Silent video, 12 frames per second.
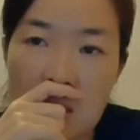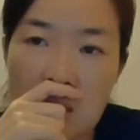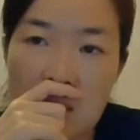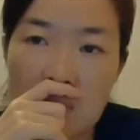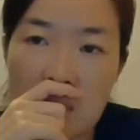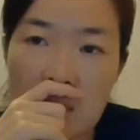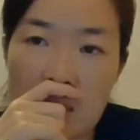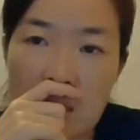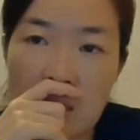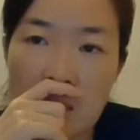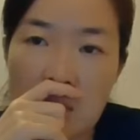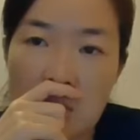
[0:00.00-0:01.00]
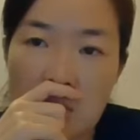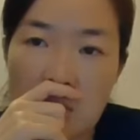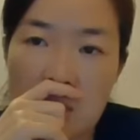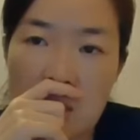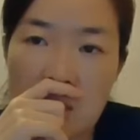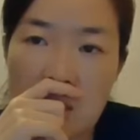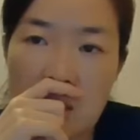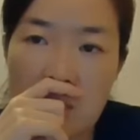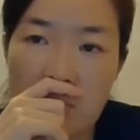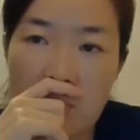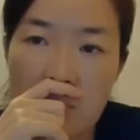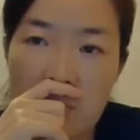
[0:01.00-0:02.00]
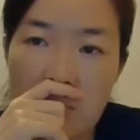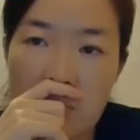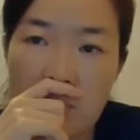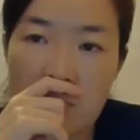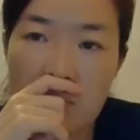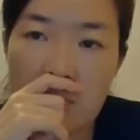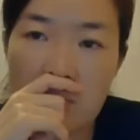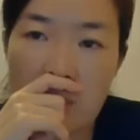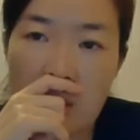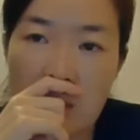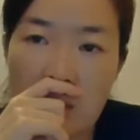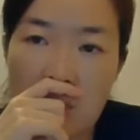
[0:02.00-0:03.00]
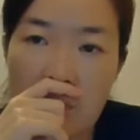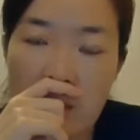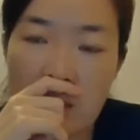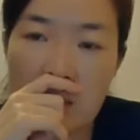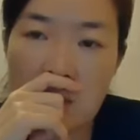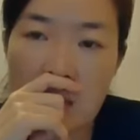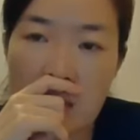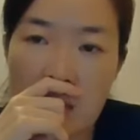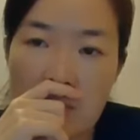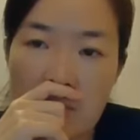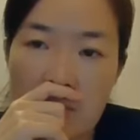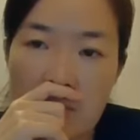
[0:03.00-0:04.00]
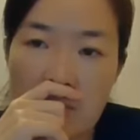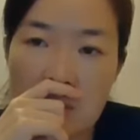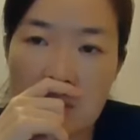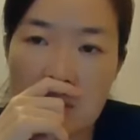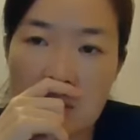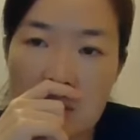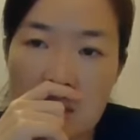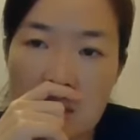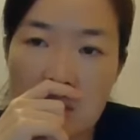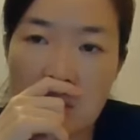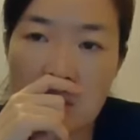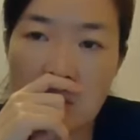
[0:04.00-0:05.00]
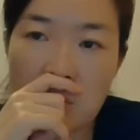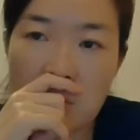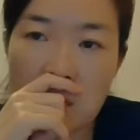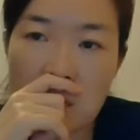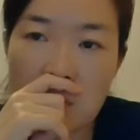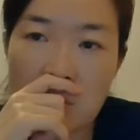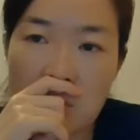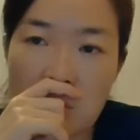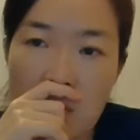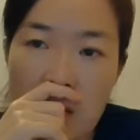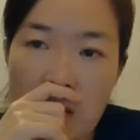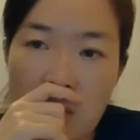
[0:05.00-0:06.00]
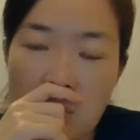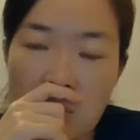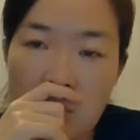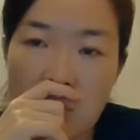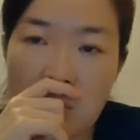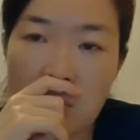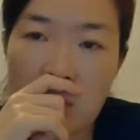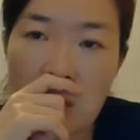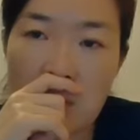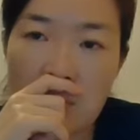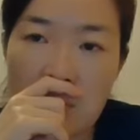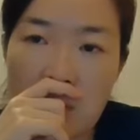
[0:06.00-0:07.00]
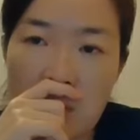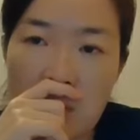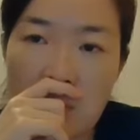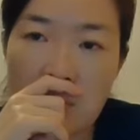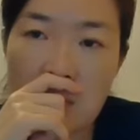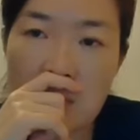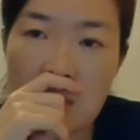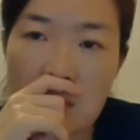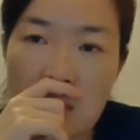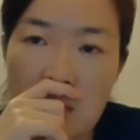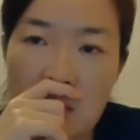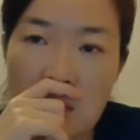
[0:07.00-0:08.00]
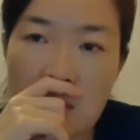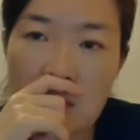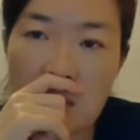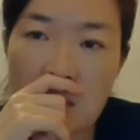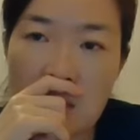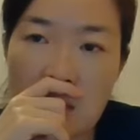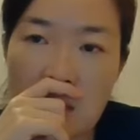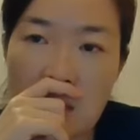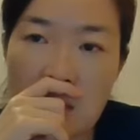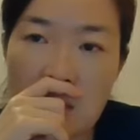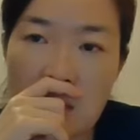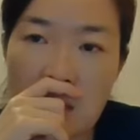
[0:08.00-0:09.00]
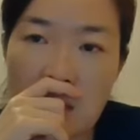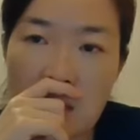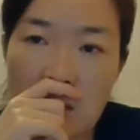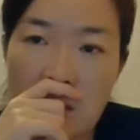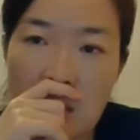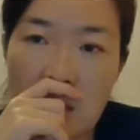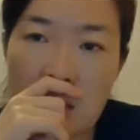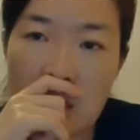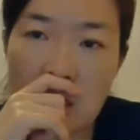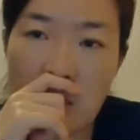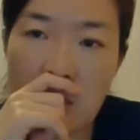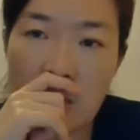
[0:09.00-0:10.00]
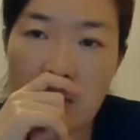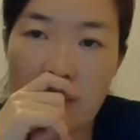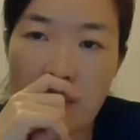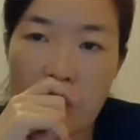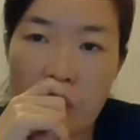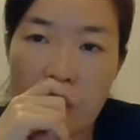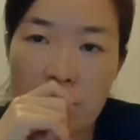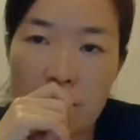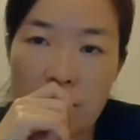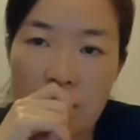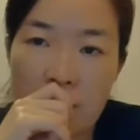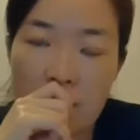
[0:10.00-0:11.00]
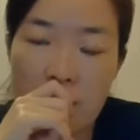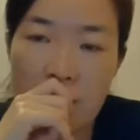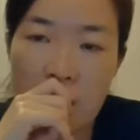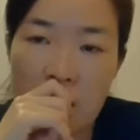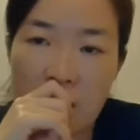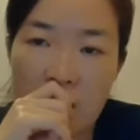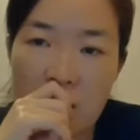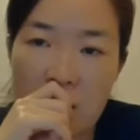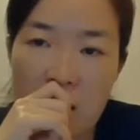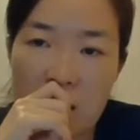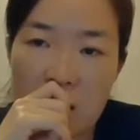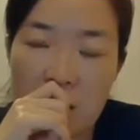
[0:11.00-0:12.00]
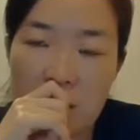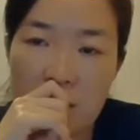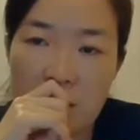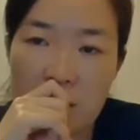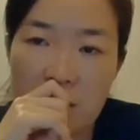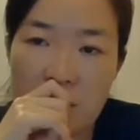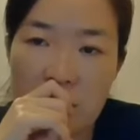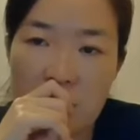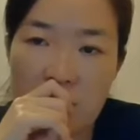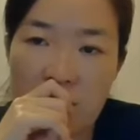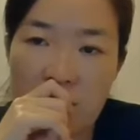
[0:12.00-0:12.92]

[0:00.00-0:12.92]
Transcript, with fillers: days. But I also take Salpro. I go back, check up. Doctor say what you eat, why you recover 90%. Then I say if I take ginger oil. If let, if